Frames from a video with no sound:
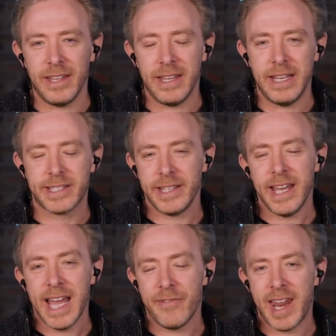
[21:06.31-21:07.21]
It's going
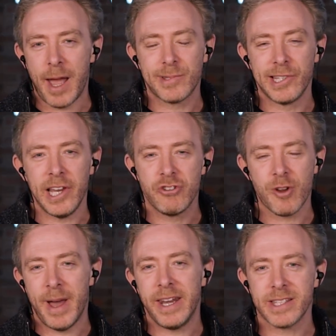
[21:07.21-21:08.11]
to have an absolutely
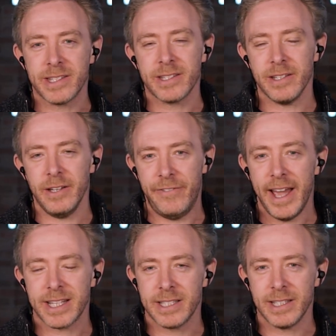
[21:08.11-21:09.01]
tremendous
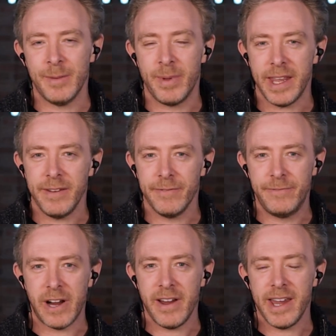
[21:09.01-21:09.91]
effect and be
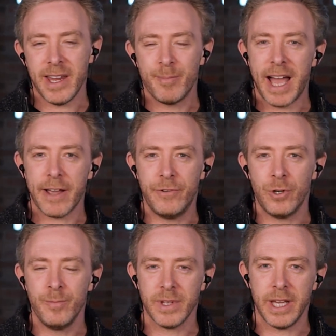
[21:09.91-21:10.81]
very
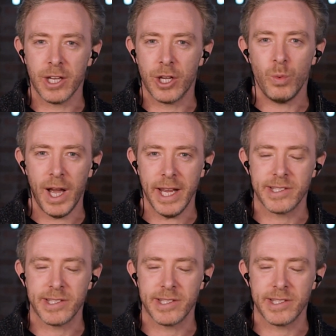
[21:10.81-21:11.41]
impactful in a good way.